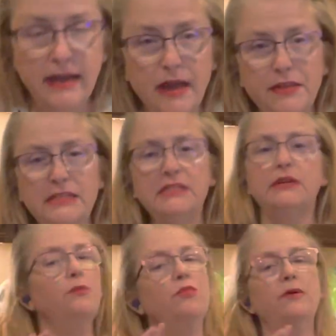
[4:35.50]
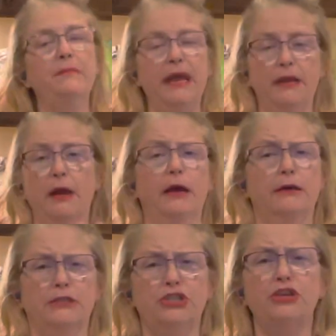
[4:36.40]
Now this will make
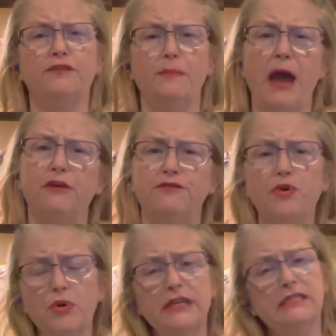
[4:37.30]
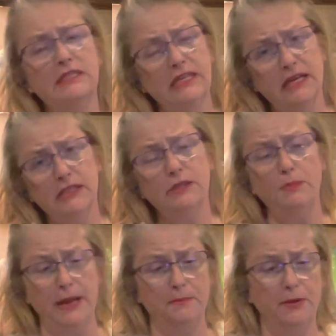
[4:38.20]
serve about 4 to 6
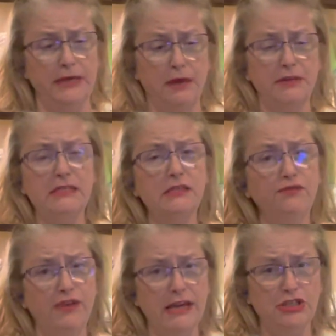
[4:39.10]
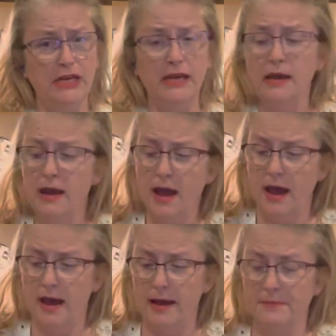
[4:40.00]
people. Now this is veggie.
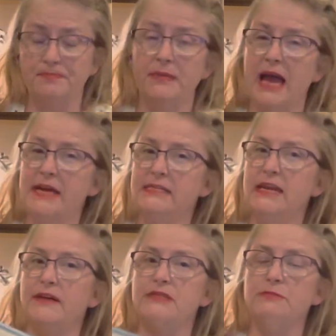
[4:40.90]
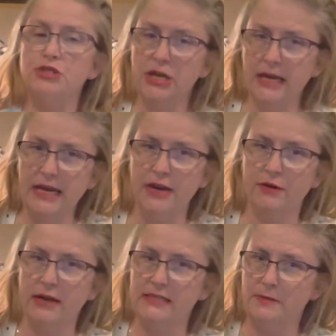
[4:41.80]
I did have some chicken here
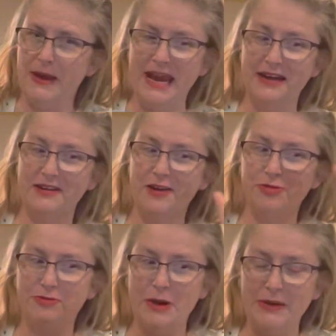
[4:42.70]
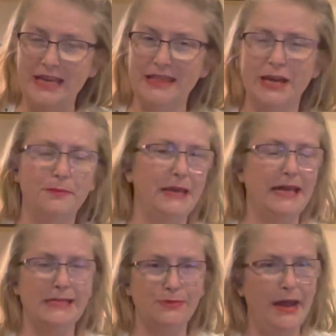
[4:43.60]
I debated on throwing in there, but
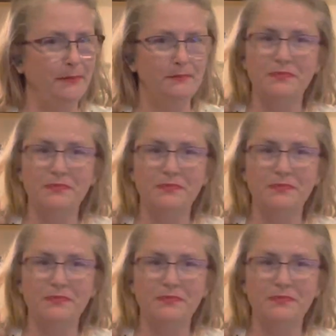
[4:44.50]
guess what?